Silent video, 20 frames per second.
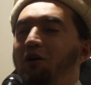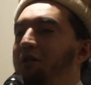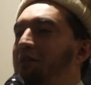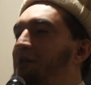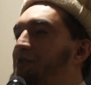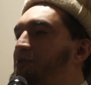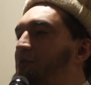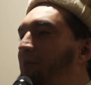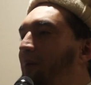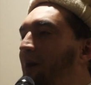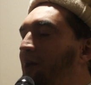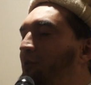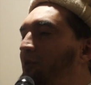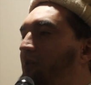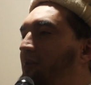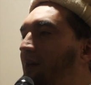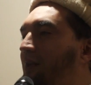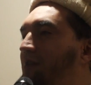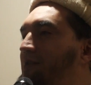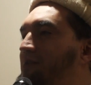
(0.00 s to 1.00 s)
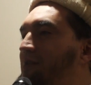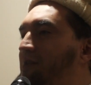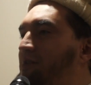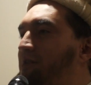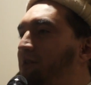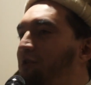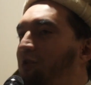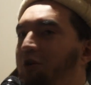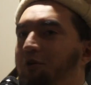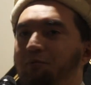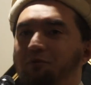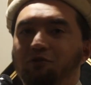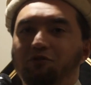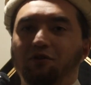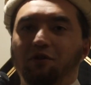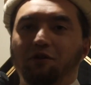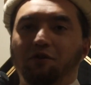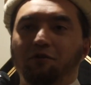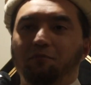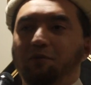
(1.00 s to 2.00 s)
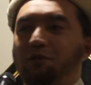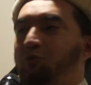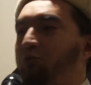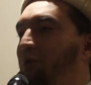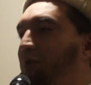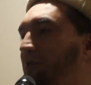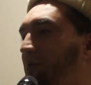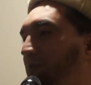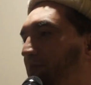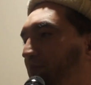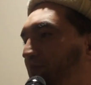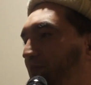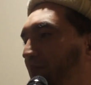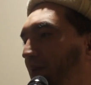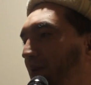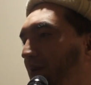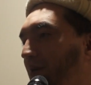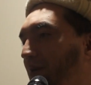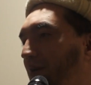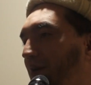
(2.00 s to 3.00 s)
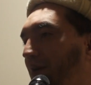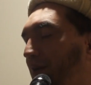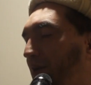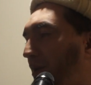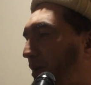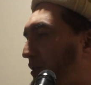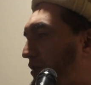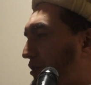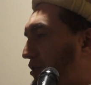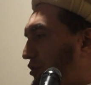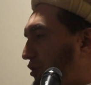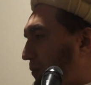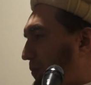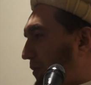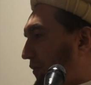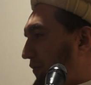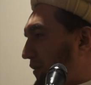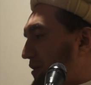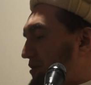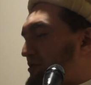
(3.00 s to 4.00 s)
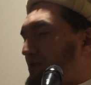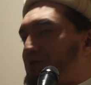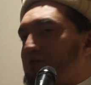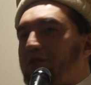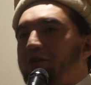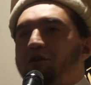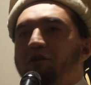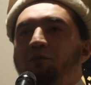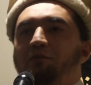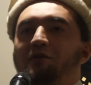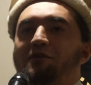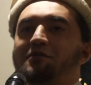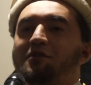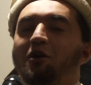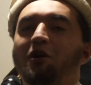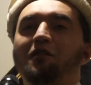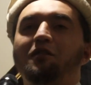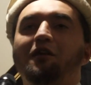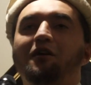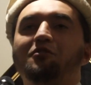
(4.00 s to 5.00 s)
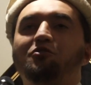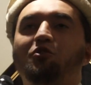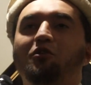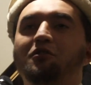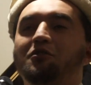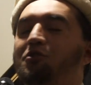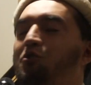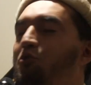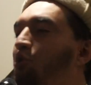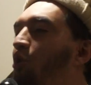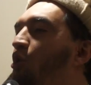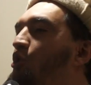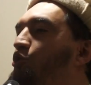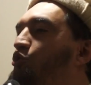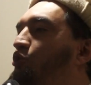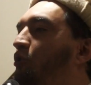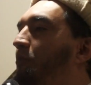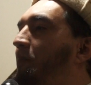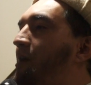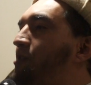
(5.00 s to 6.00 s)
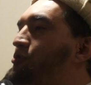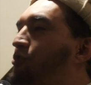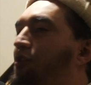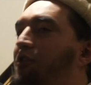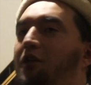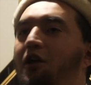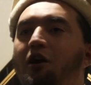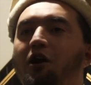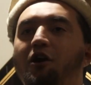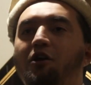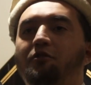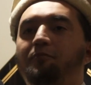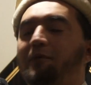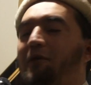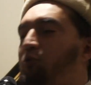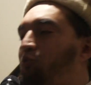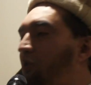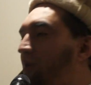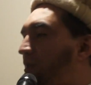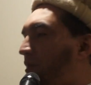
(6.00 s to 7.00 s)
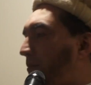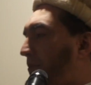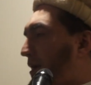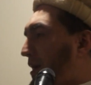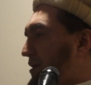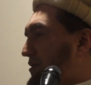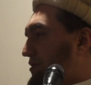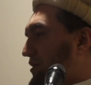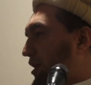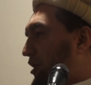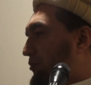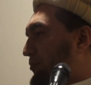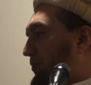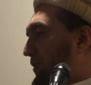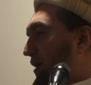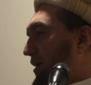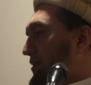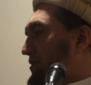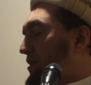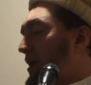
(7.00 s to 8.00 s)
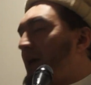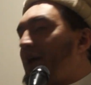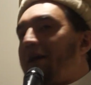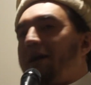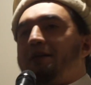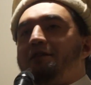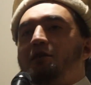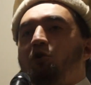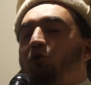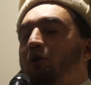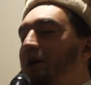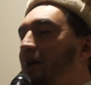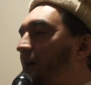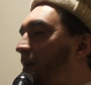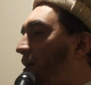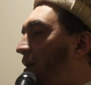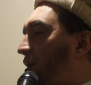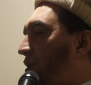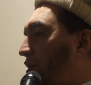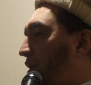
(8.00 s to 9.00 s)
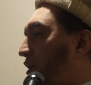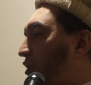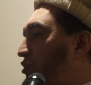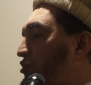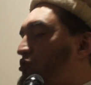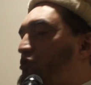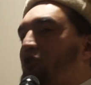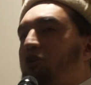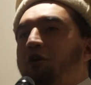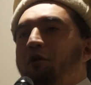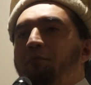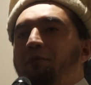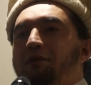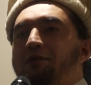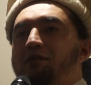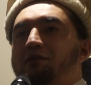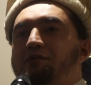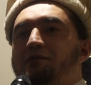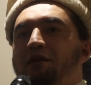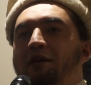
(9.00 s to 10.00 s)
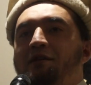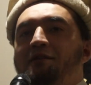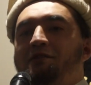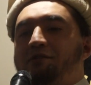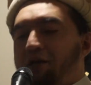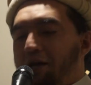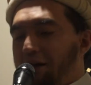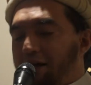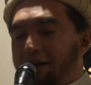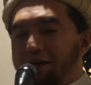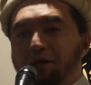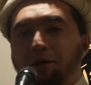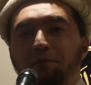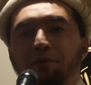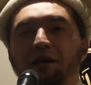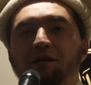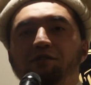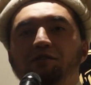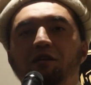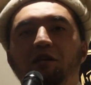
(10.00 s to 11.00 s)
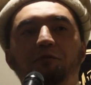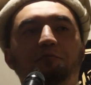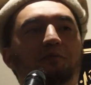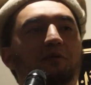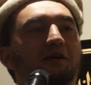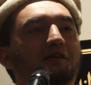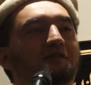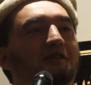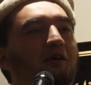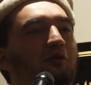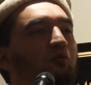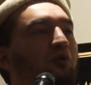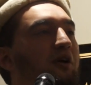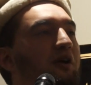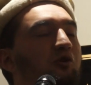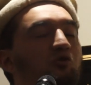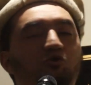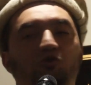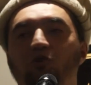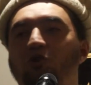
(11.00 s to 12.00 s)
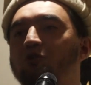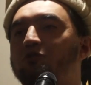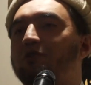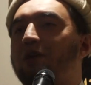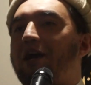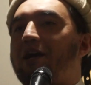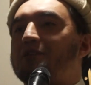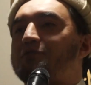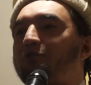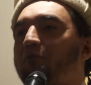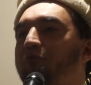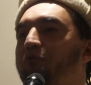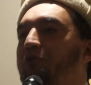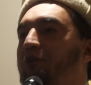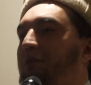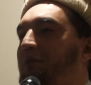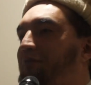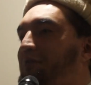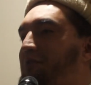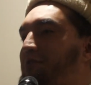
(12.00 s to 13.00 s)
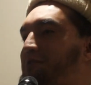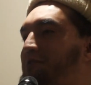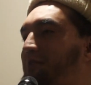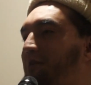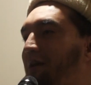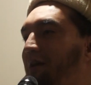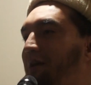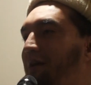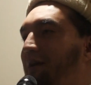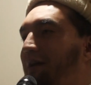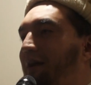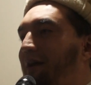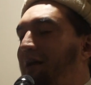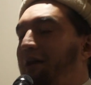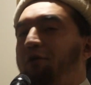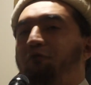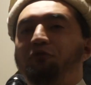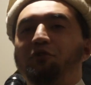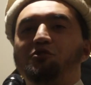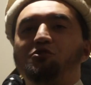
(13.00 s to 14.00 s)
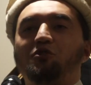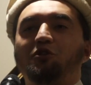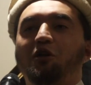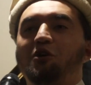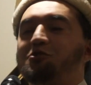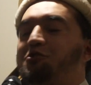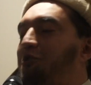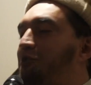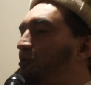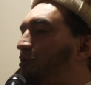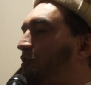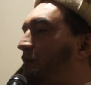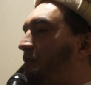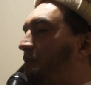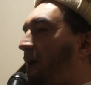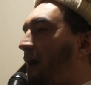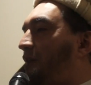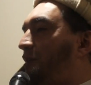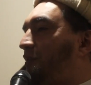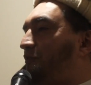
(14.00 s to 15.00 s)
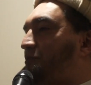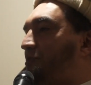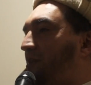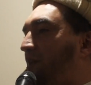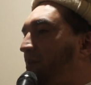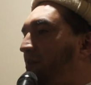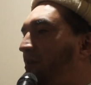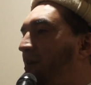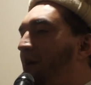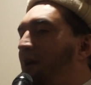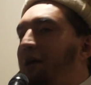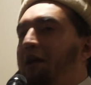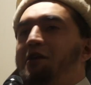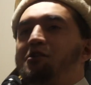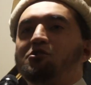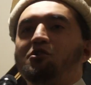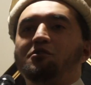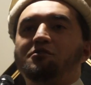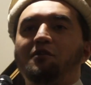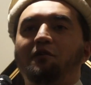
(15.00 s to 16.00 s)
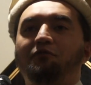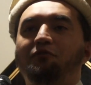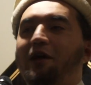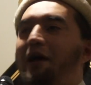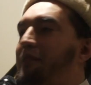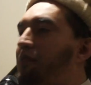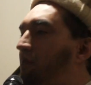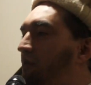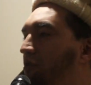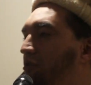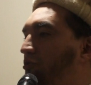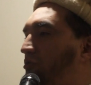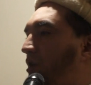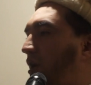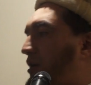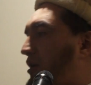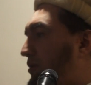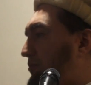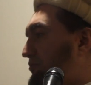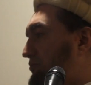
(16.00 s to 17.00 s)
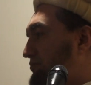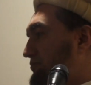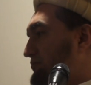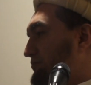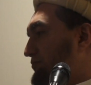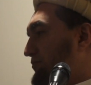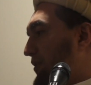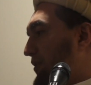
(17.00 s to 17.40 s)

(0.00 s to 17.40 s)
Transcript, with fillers: Allah subhanahu wa ta'ala sends an arbitrator between them. Another group of angels, they come to say, Allah told you to measure the earth between the man's death place and the where he used to commit the sins, and the man's death place and where he was going to ask for forgiveness. And if he's closer to the time of sin, angels of wrath, you take him.